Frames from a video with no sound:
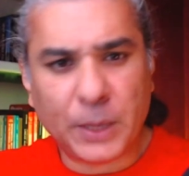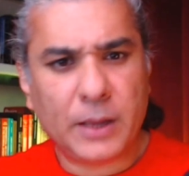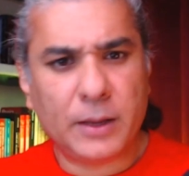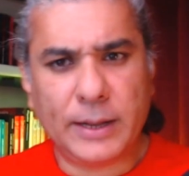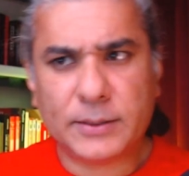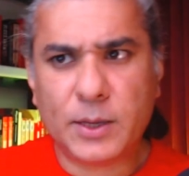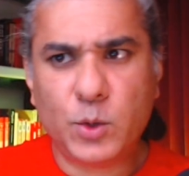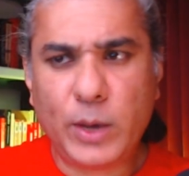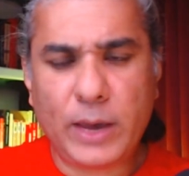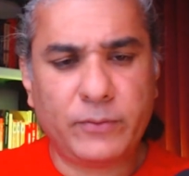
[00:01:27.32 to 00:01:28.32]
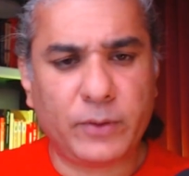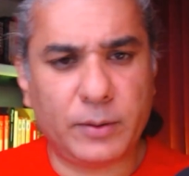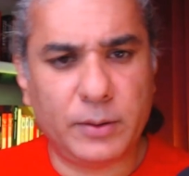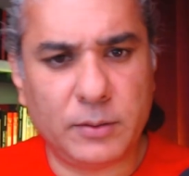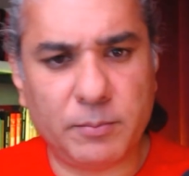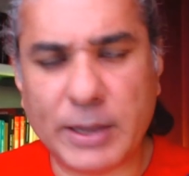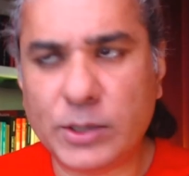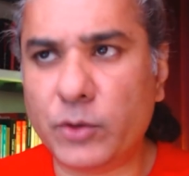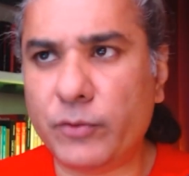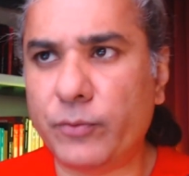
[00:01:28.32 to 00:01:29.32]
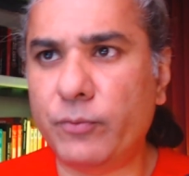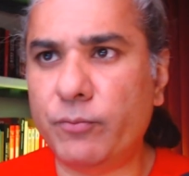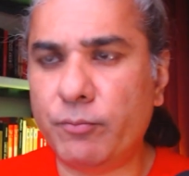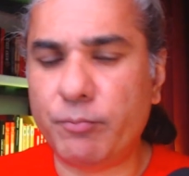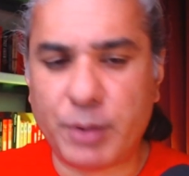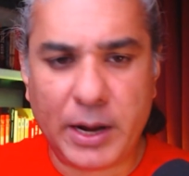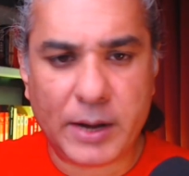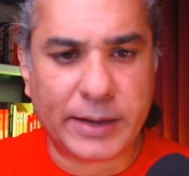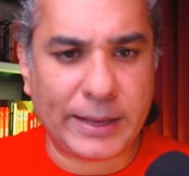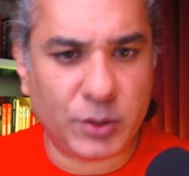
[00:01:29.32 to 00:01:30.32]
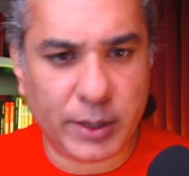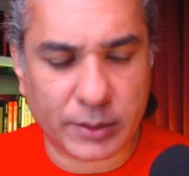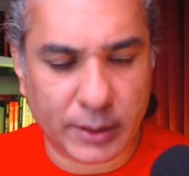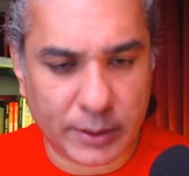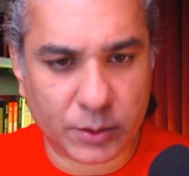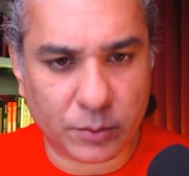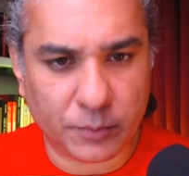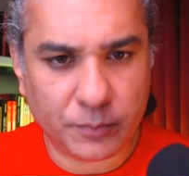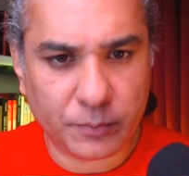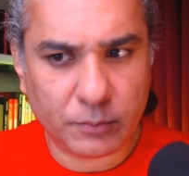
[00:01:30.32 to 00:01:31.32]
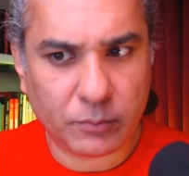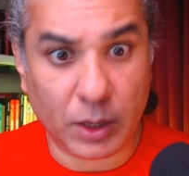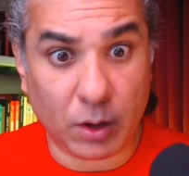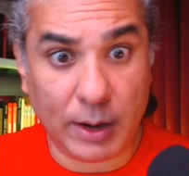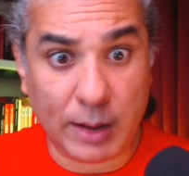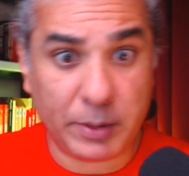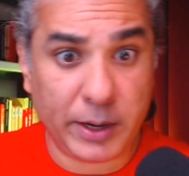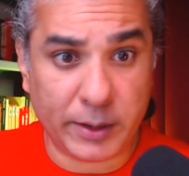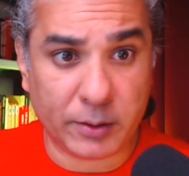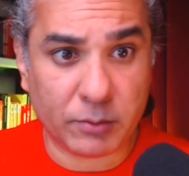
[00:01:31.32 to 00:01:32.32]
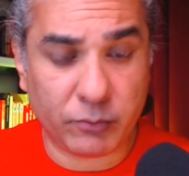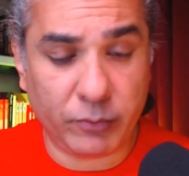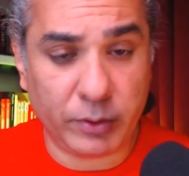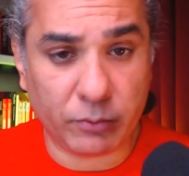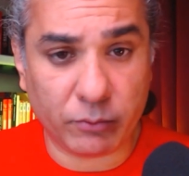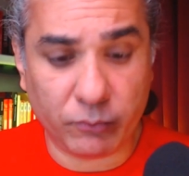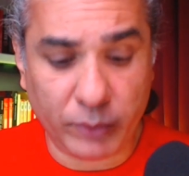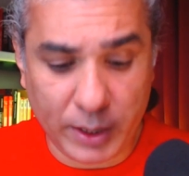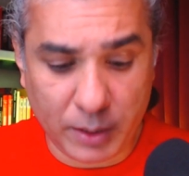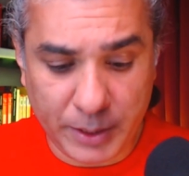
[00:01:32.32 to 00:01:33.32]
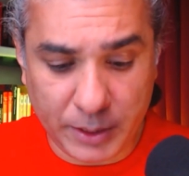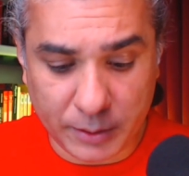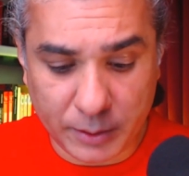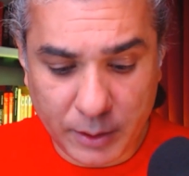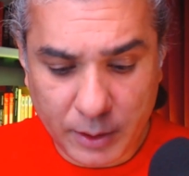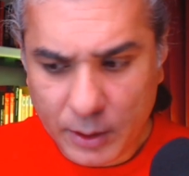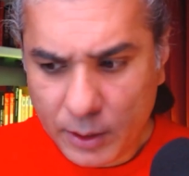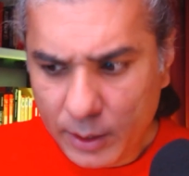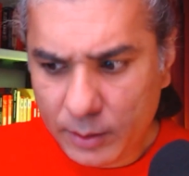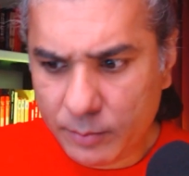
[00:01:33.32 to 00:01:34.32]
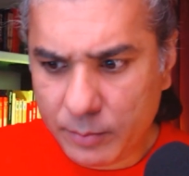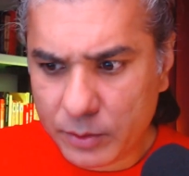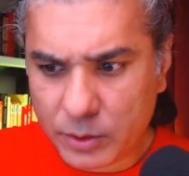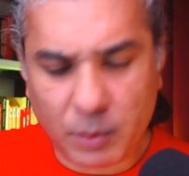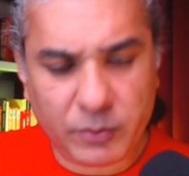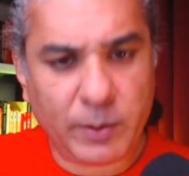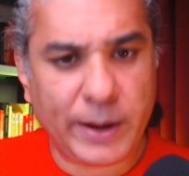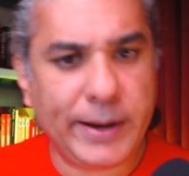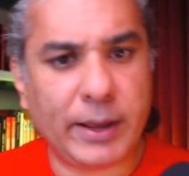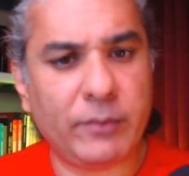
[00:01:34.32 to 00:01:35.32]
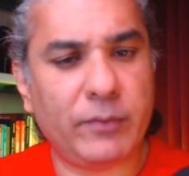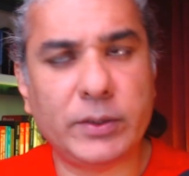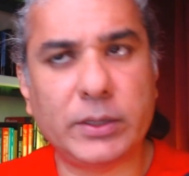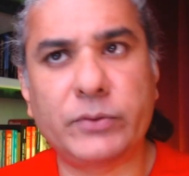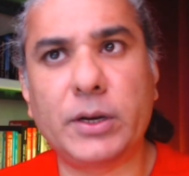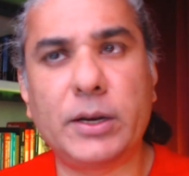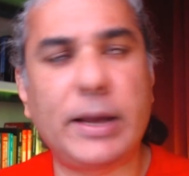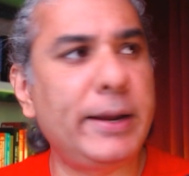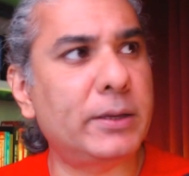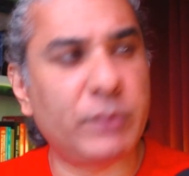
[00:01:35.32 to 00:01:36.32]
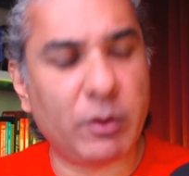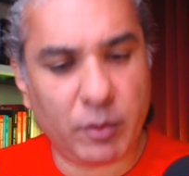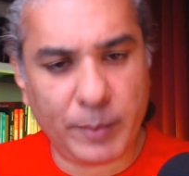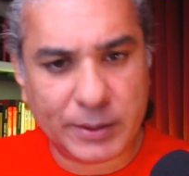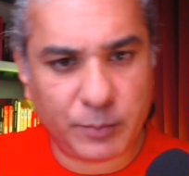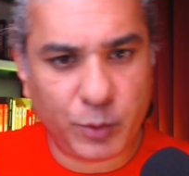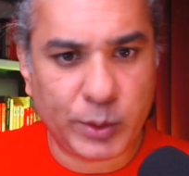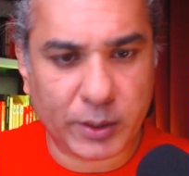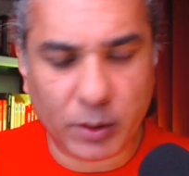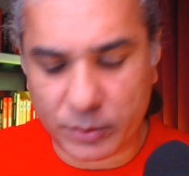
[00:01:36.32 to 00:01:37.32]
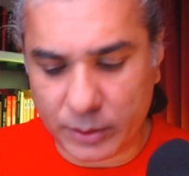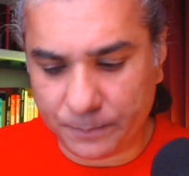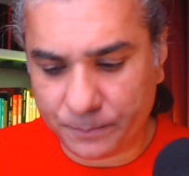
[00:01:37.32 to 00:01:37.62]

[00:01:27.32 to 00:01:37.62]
Let's say you have a bunch of brilliant engineers in ISRO. They all are brilliant, very competent. And some of them idea, have certain ideas of developing some new technology.